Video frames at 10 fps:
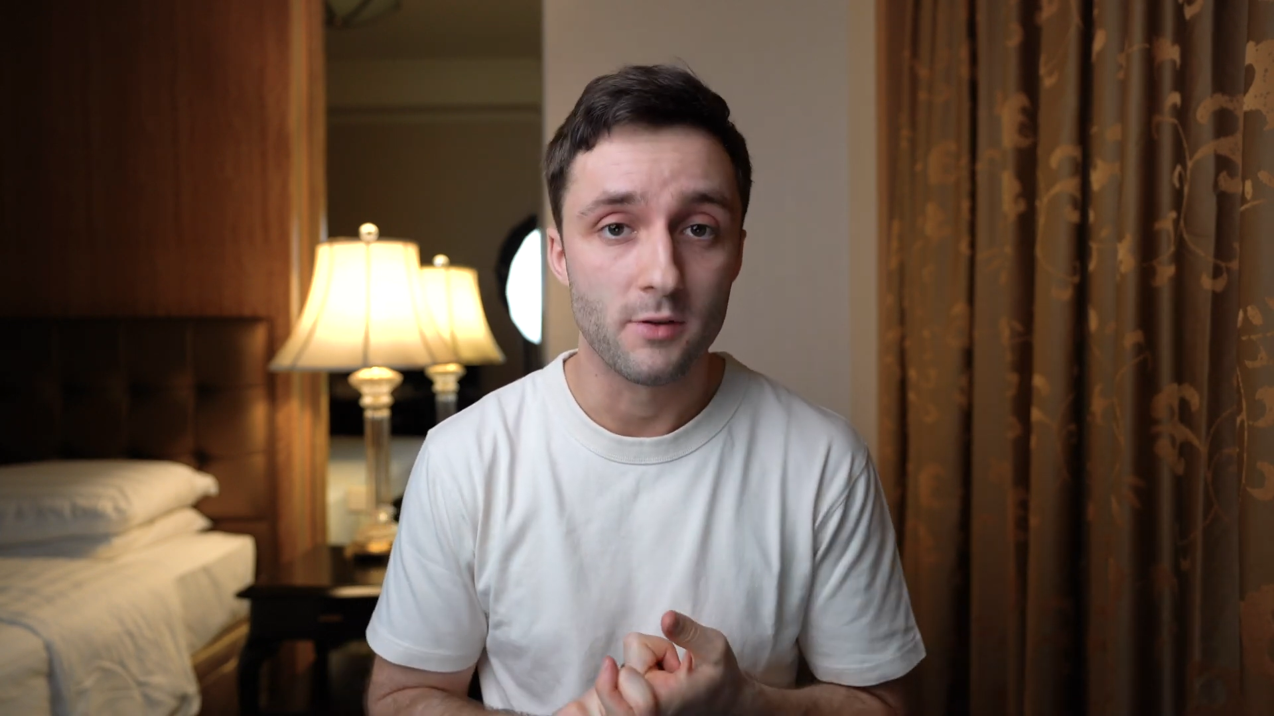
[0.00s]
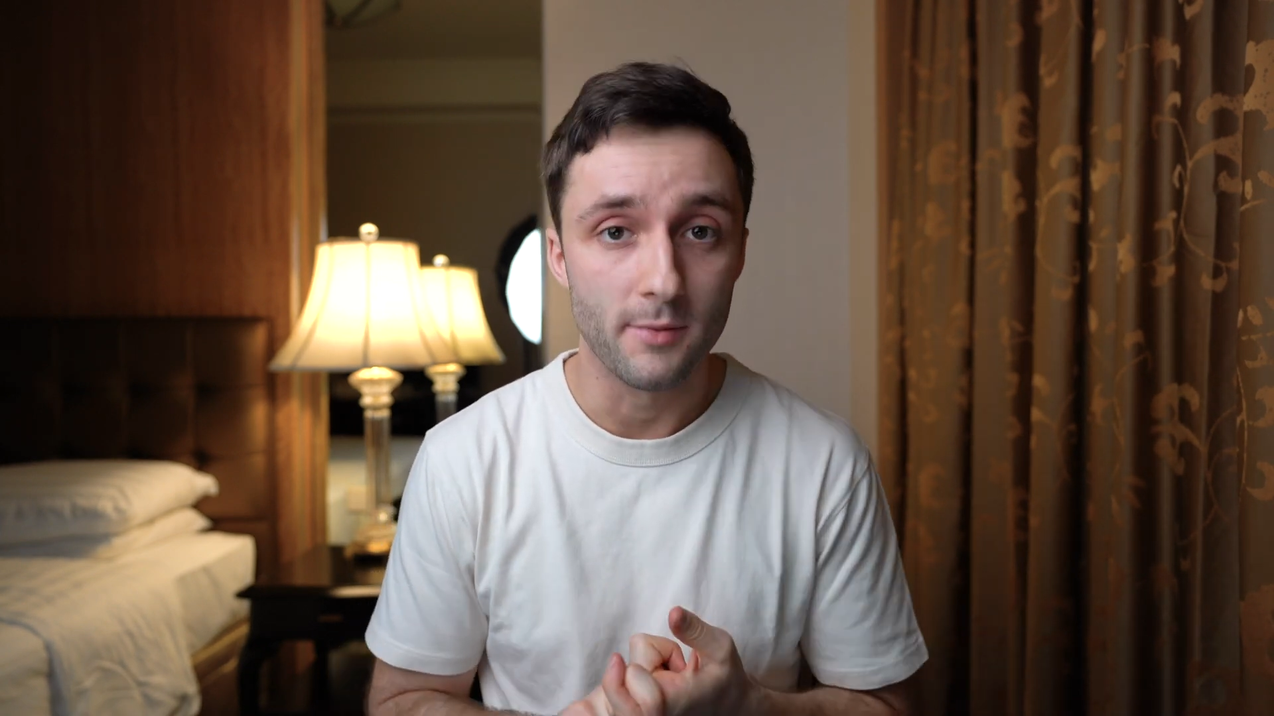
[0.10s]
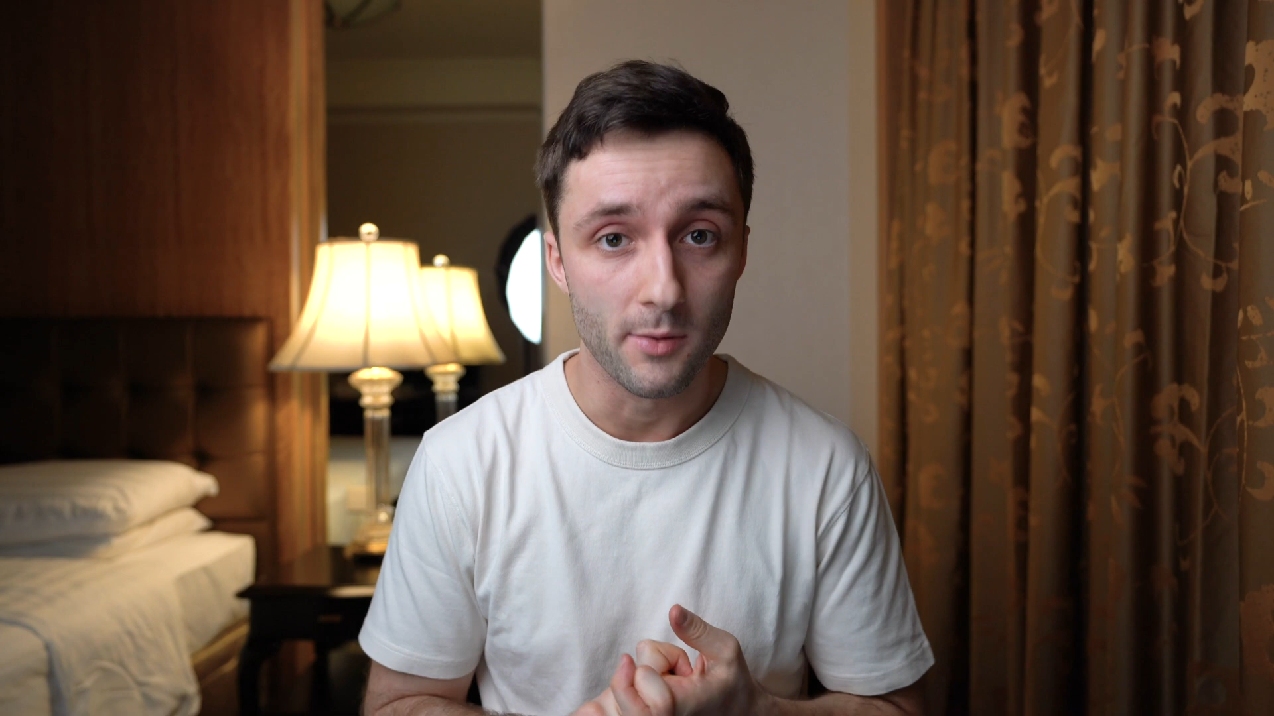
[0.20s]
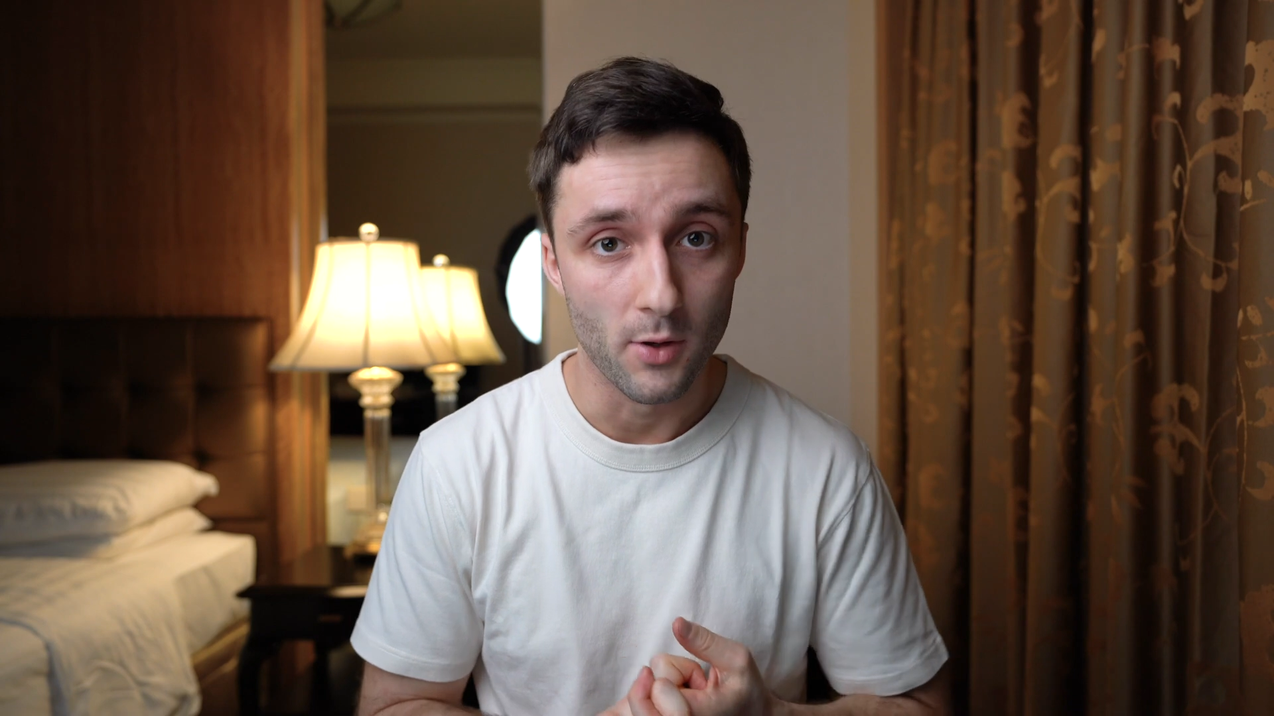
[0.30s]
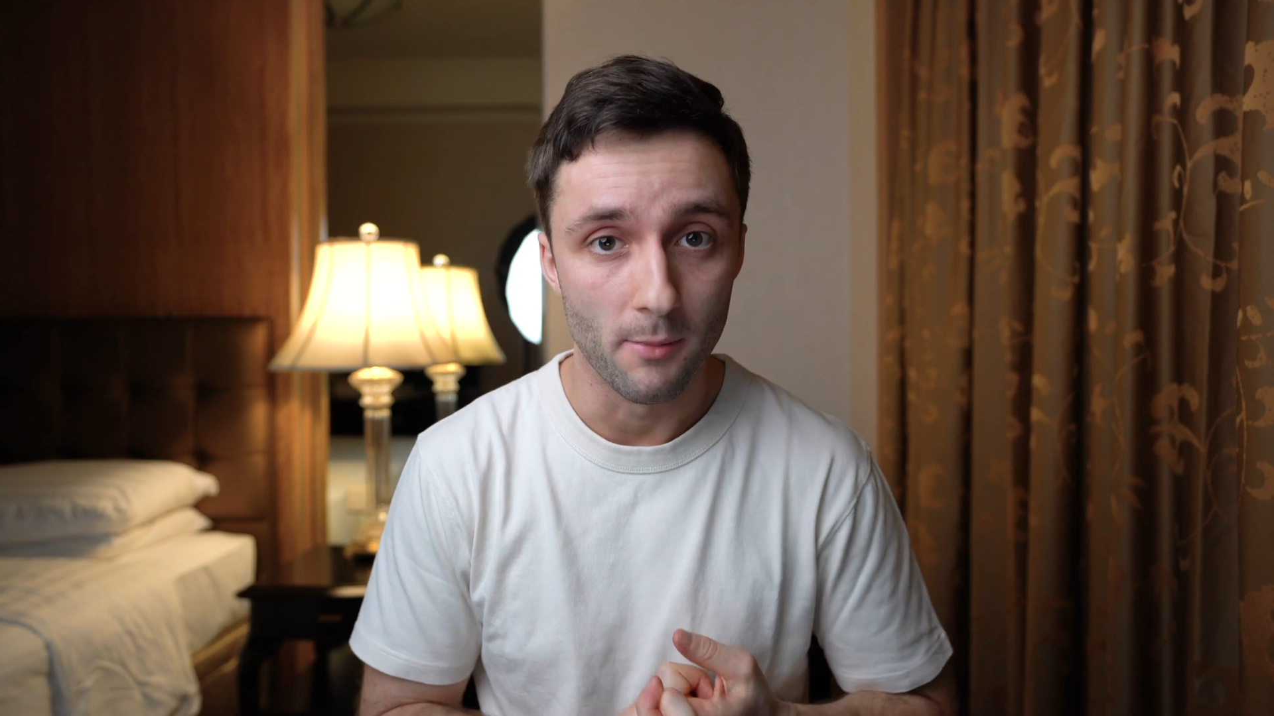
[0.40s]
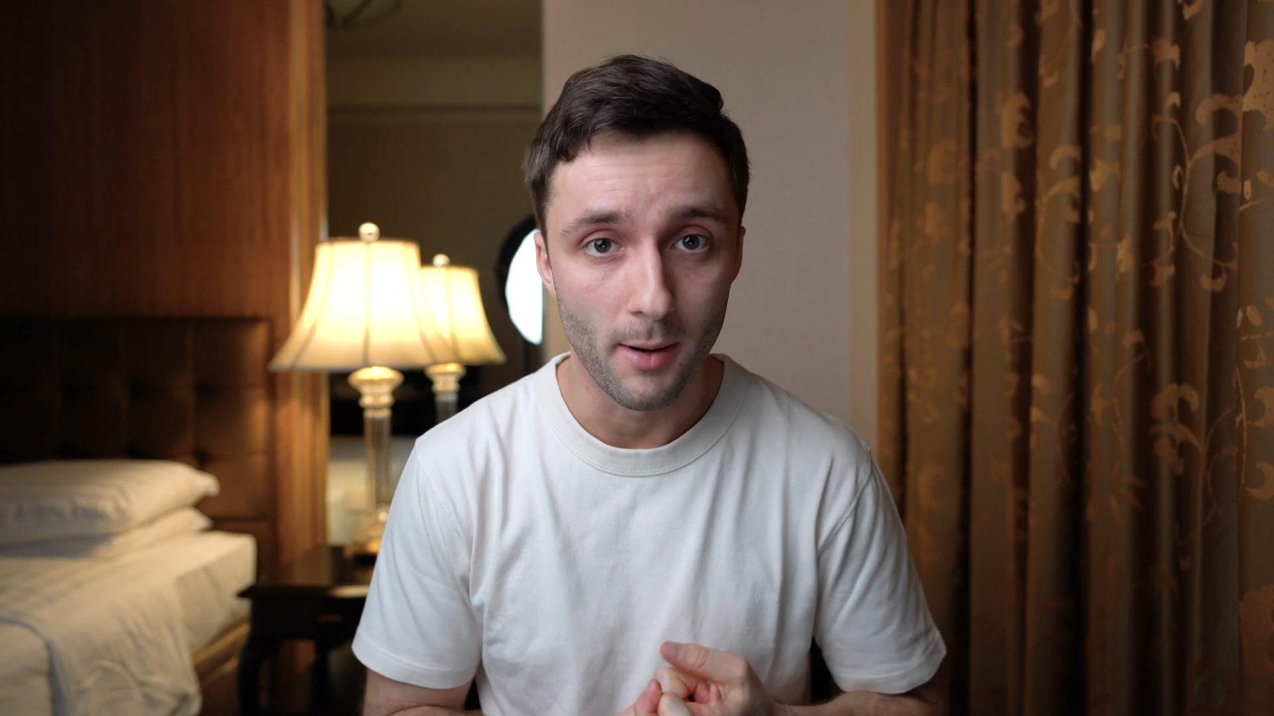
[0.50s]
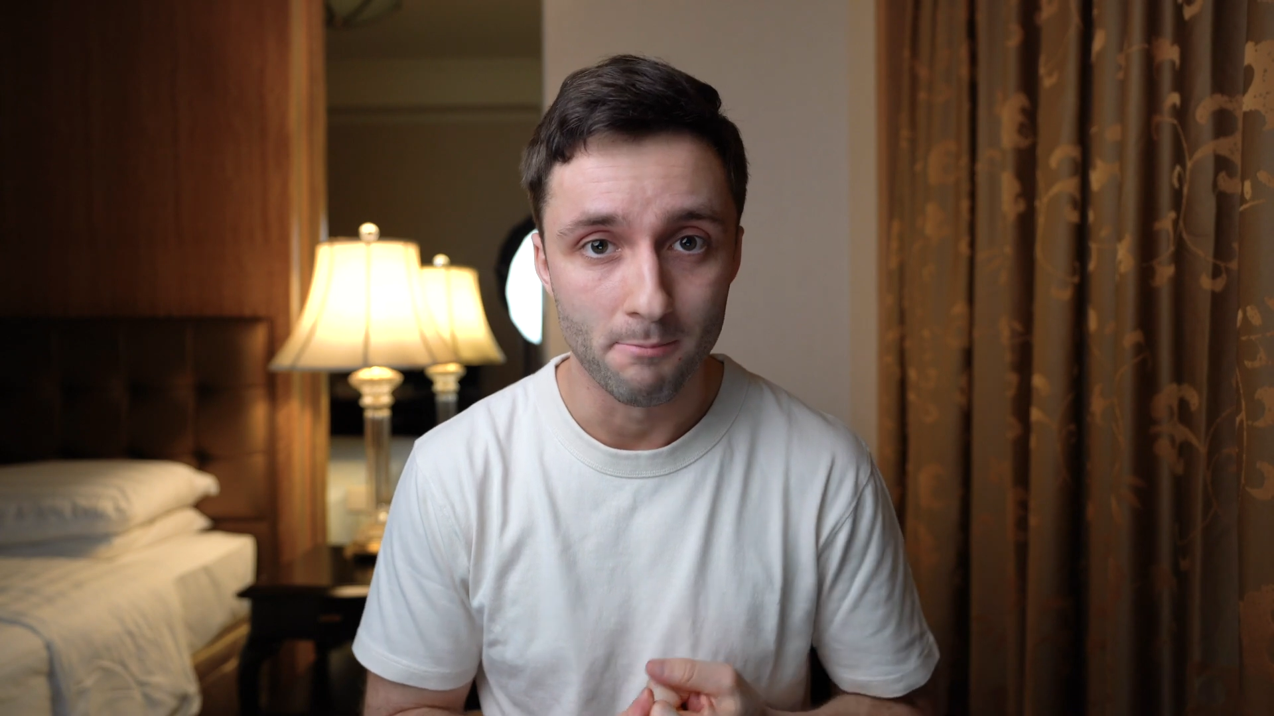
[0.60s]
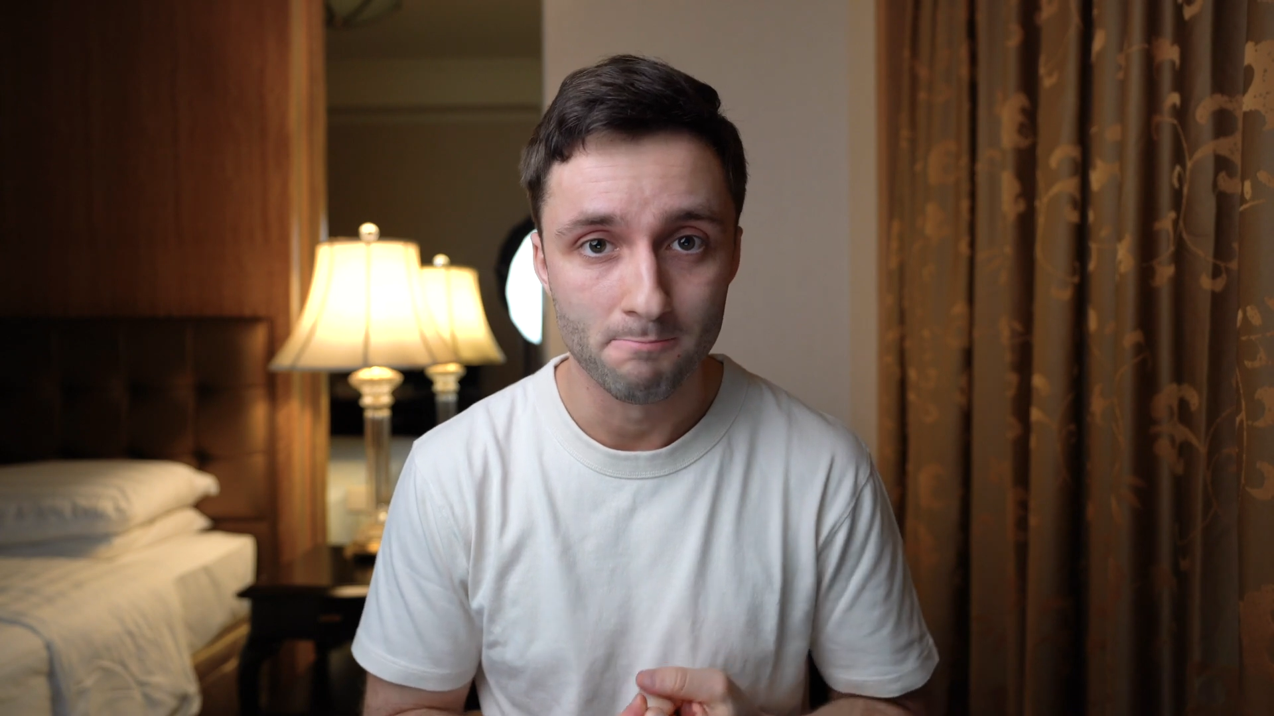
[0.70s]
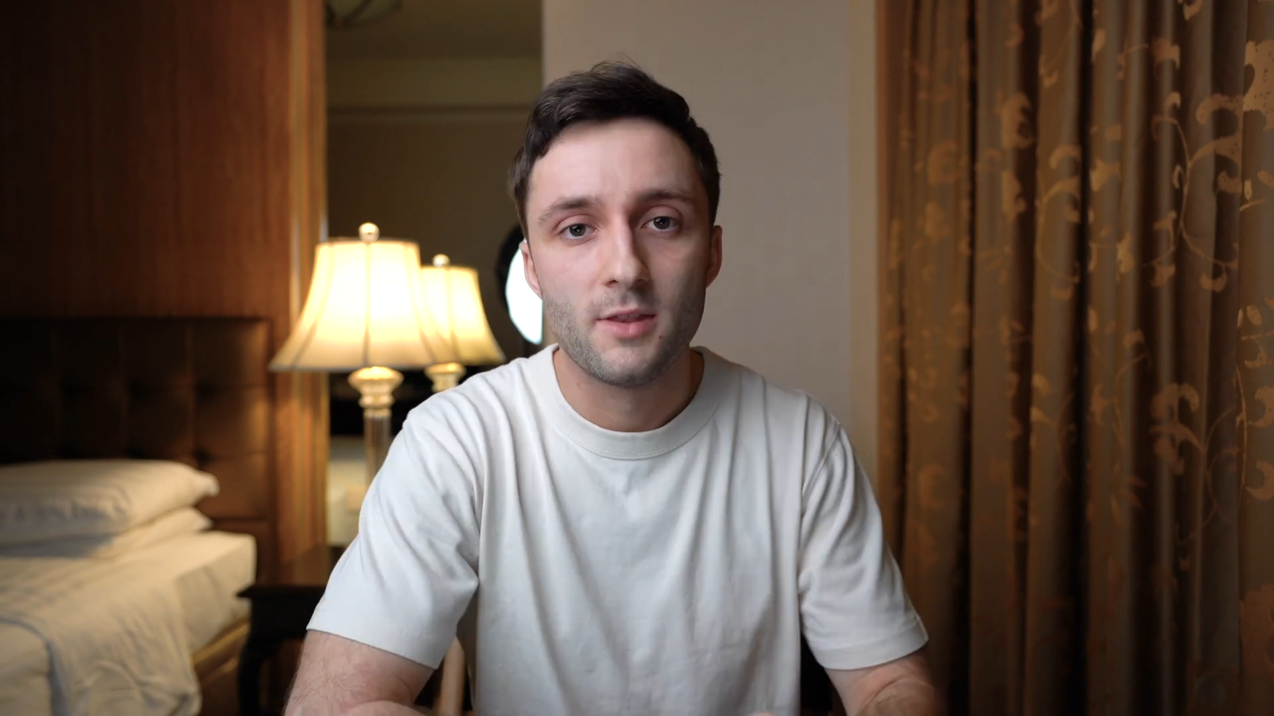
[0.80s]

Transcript: to be with her mum.